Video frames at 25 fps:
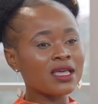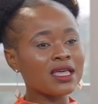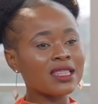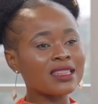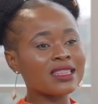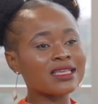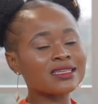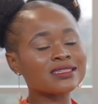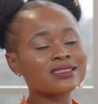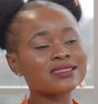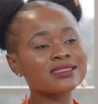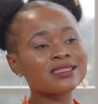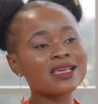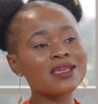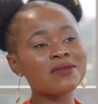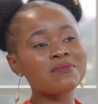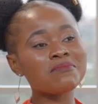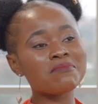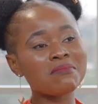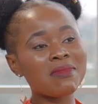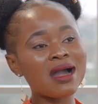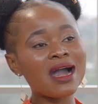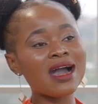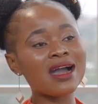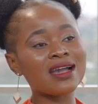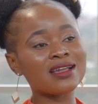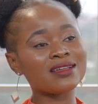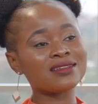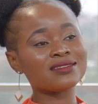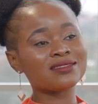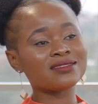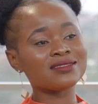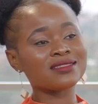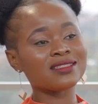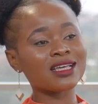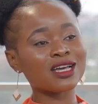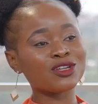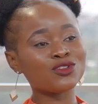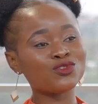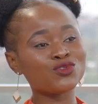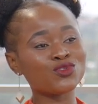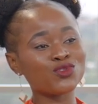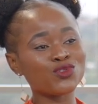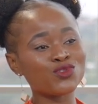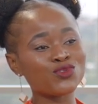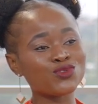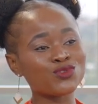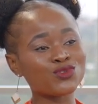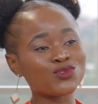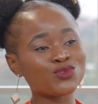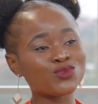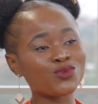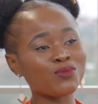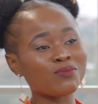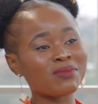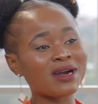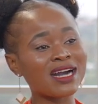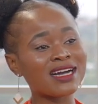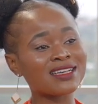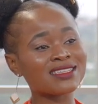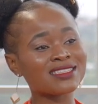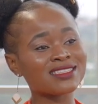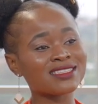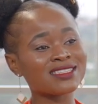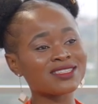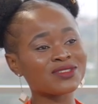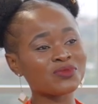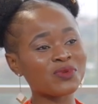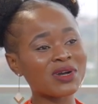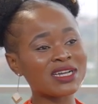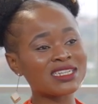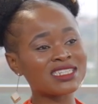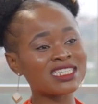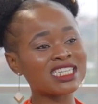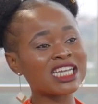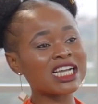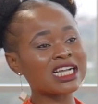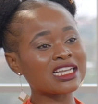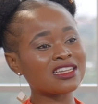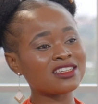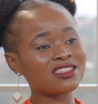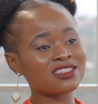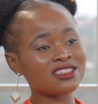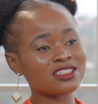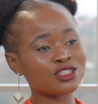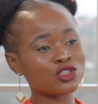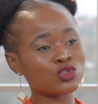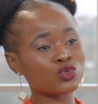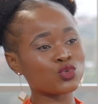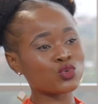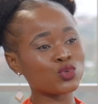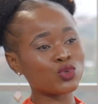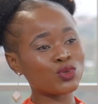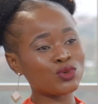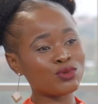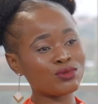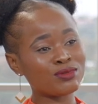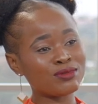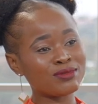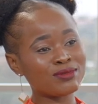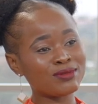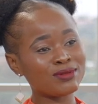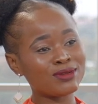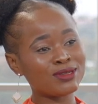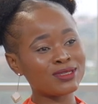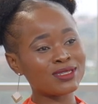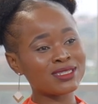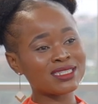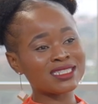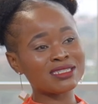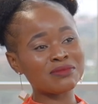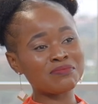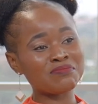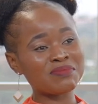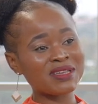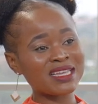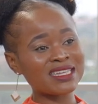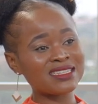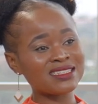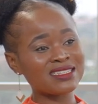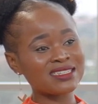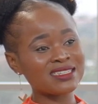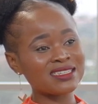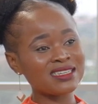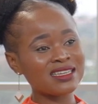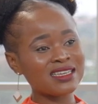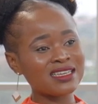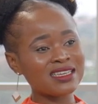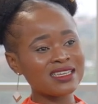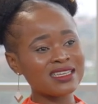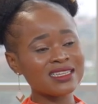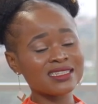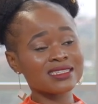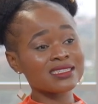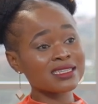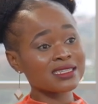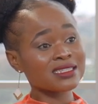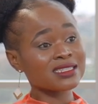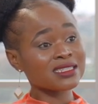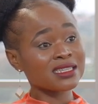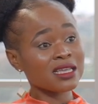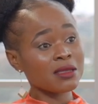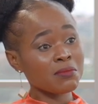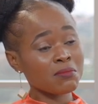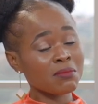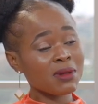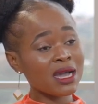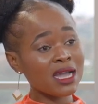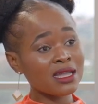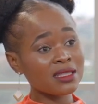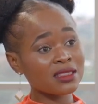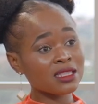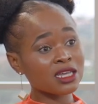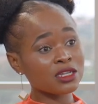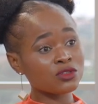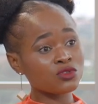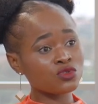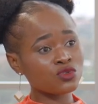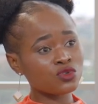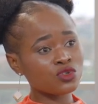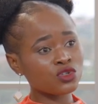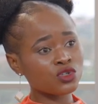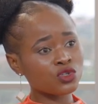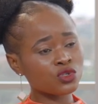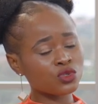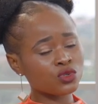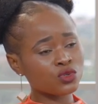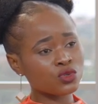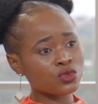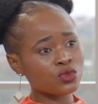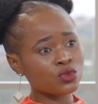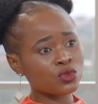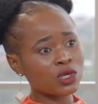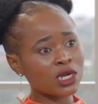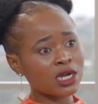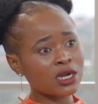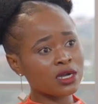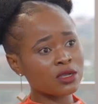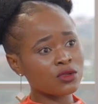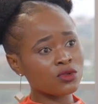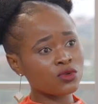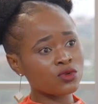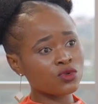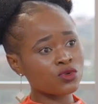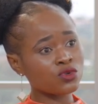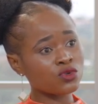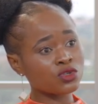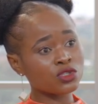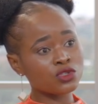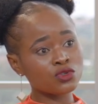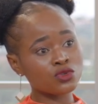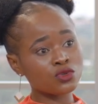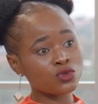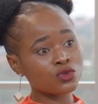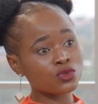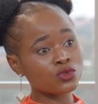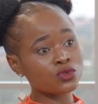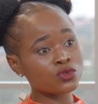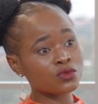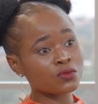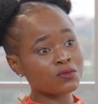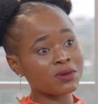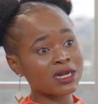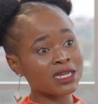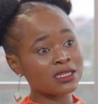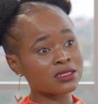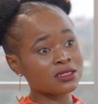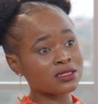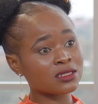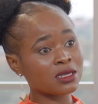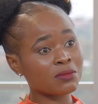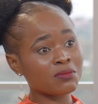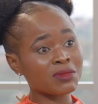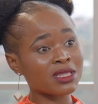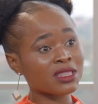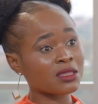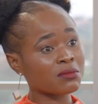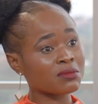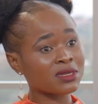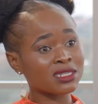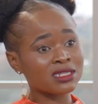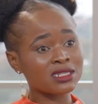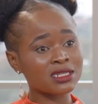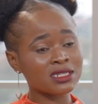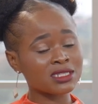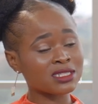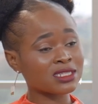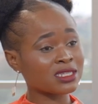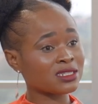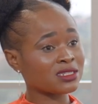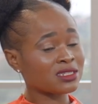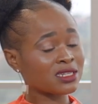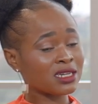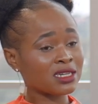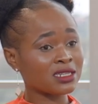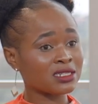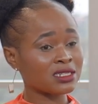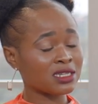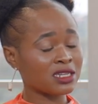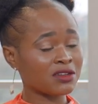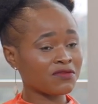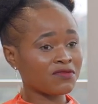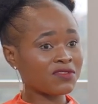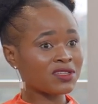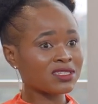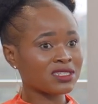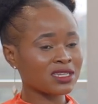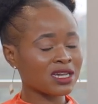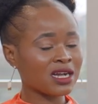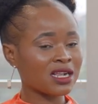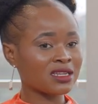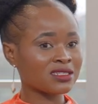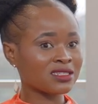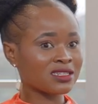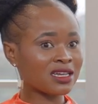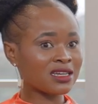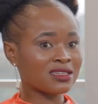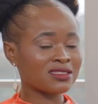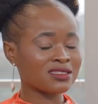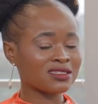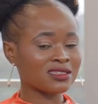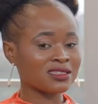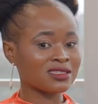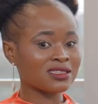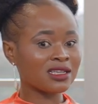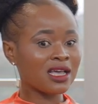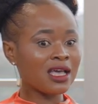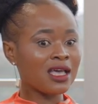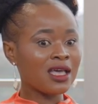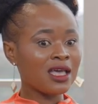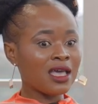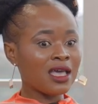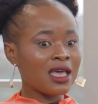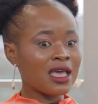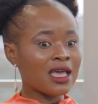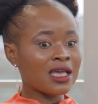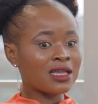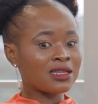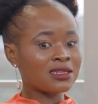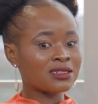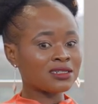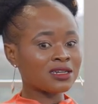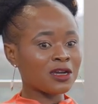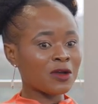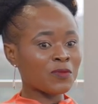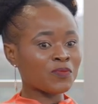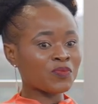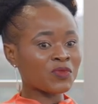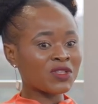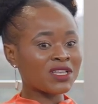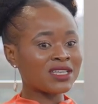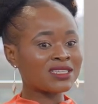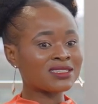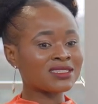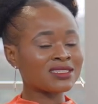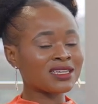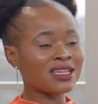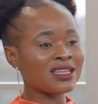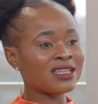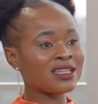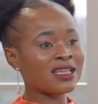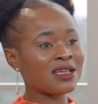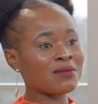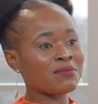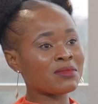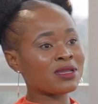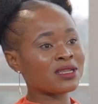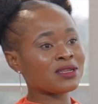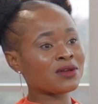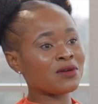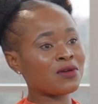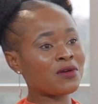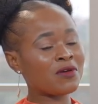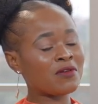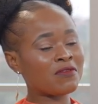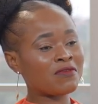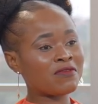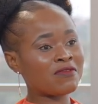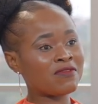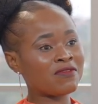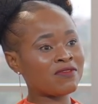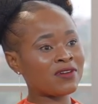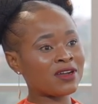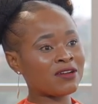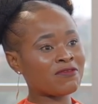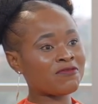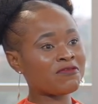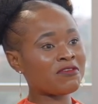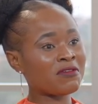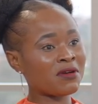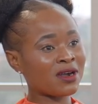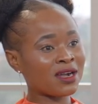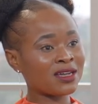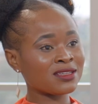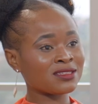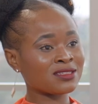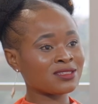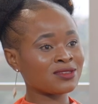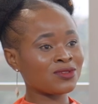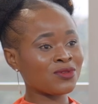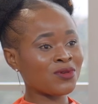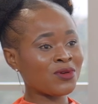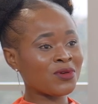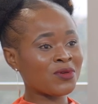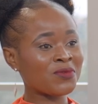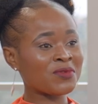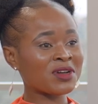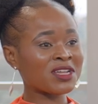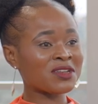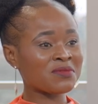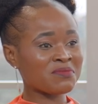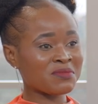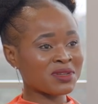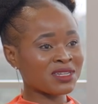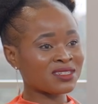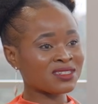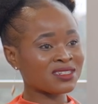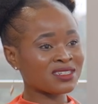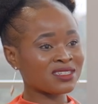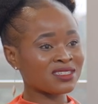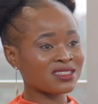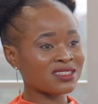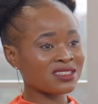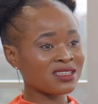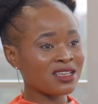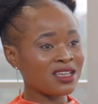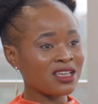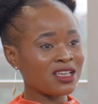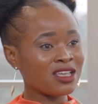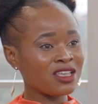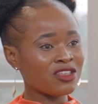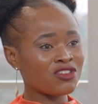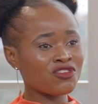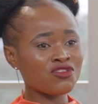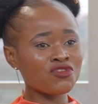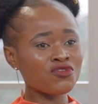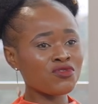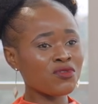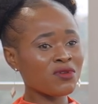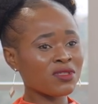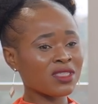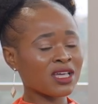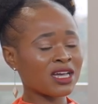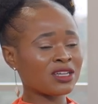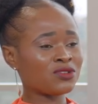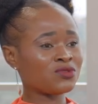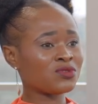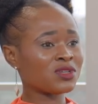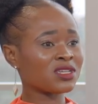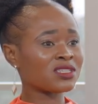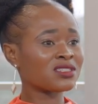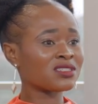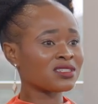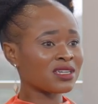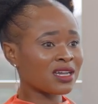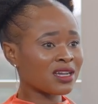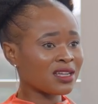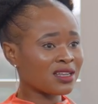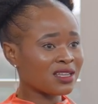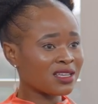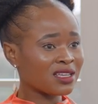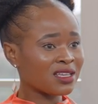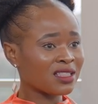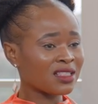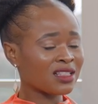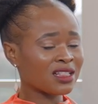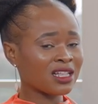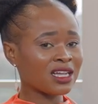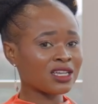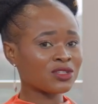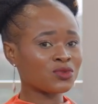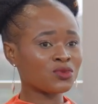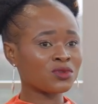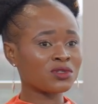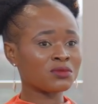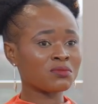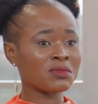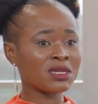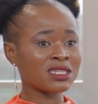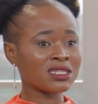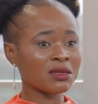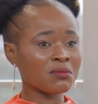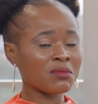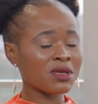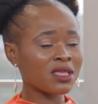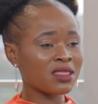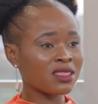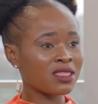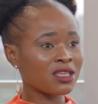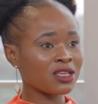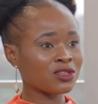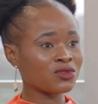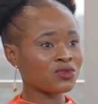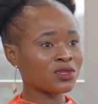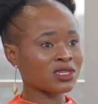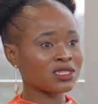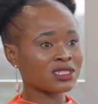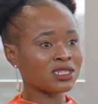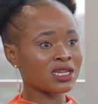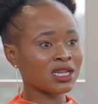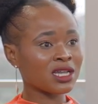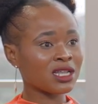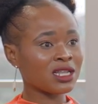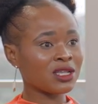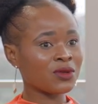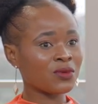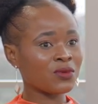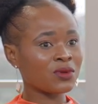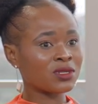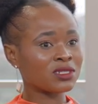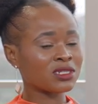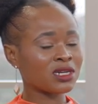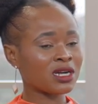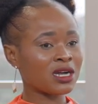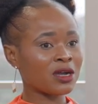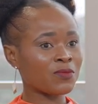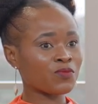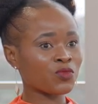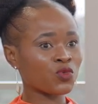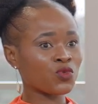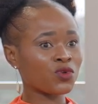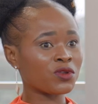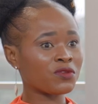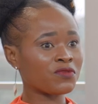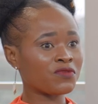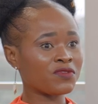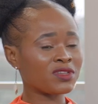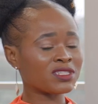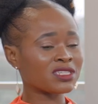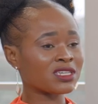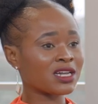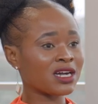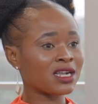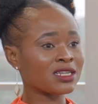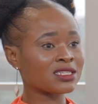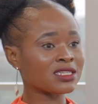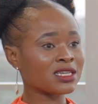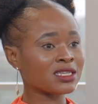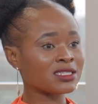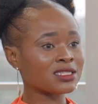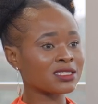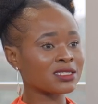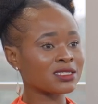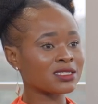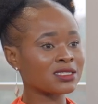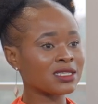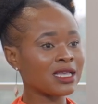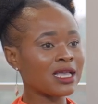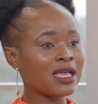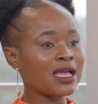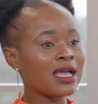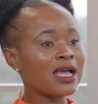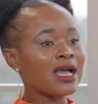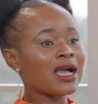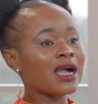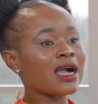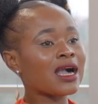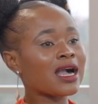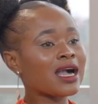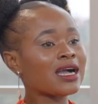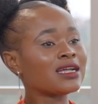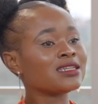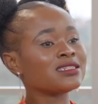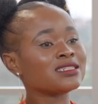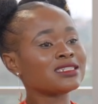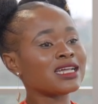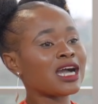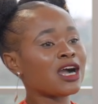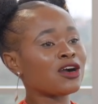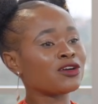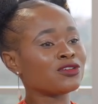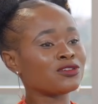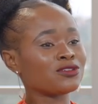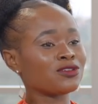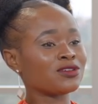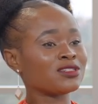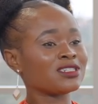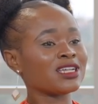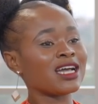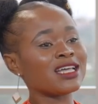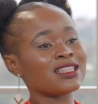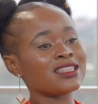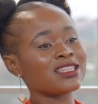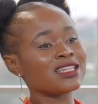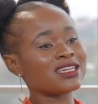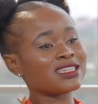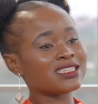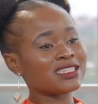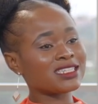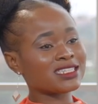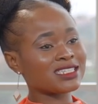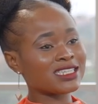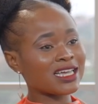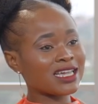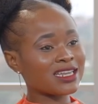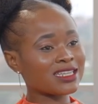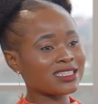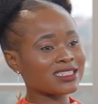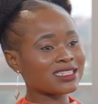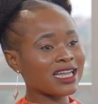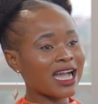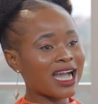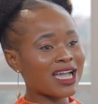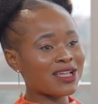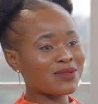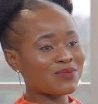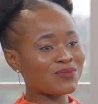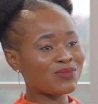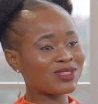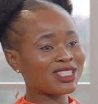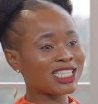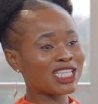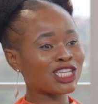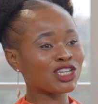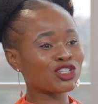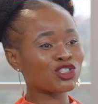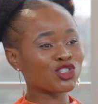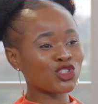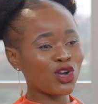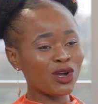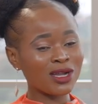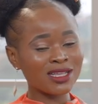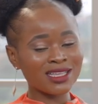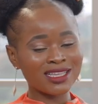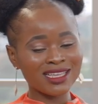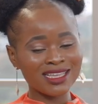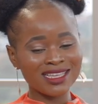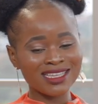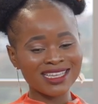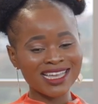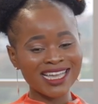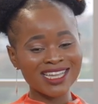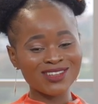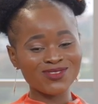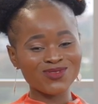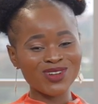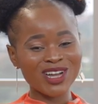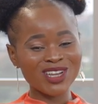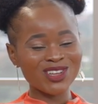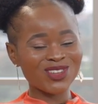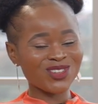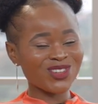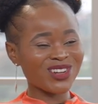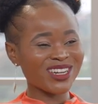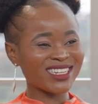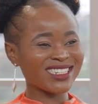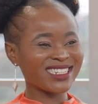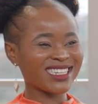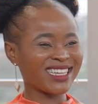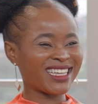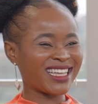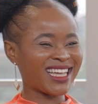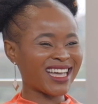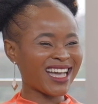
The same mind that you use to pass what English, Zulu, Sipedi is the same mind that you need to uh, you, you need to use to pass uh, mathematics and, and, and physical sciences. And um, it's really a matter of focusing on what matters. You know that you are struggling in class with mathematics, you are struggling with um, with physical sciences. Cut down on unnecessary time, TikToking and whatnot.